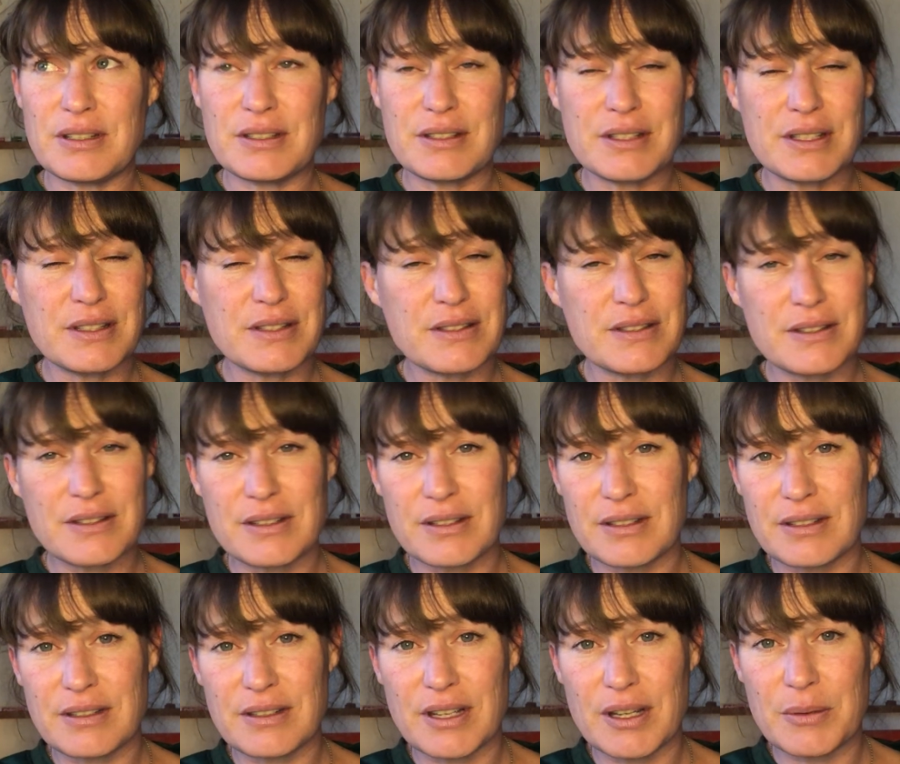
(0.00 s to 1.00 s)
since
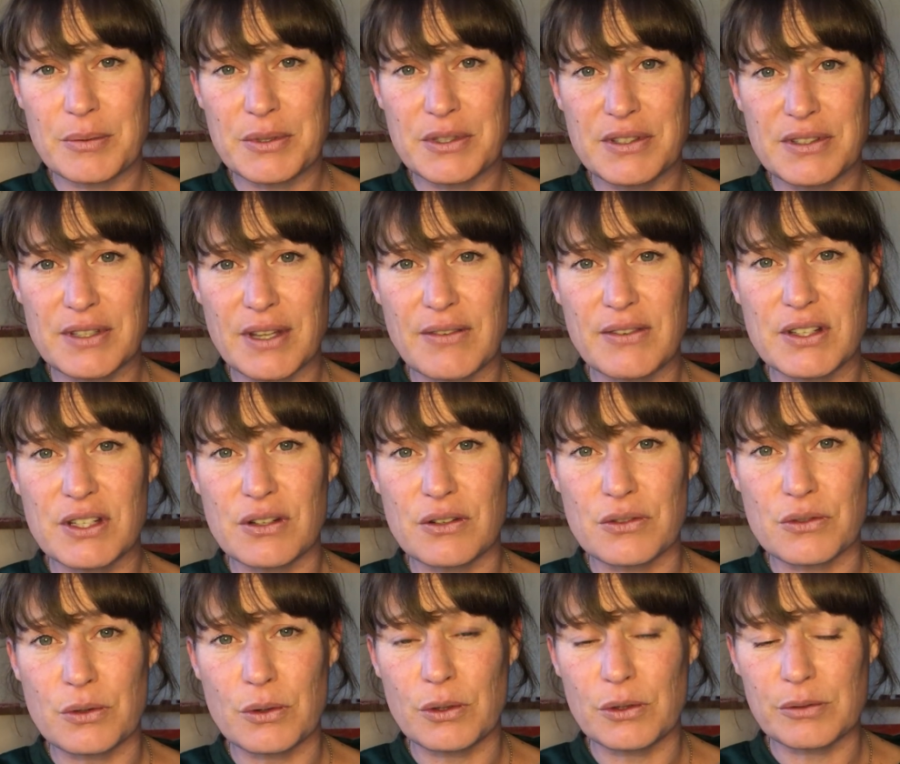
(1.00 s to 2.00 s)
I was 7
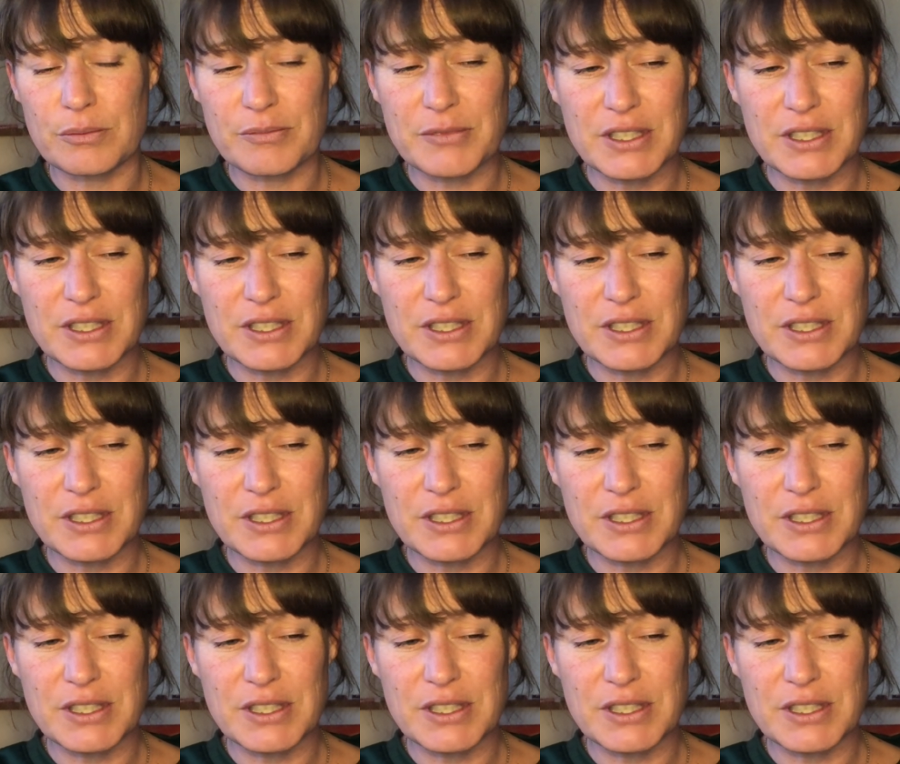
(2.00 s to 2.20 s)
years old,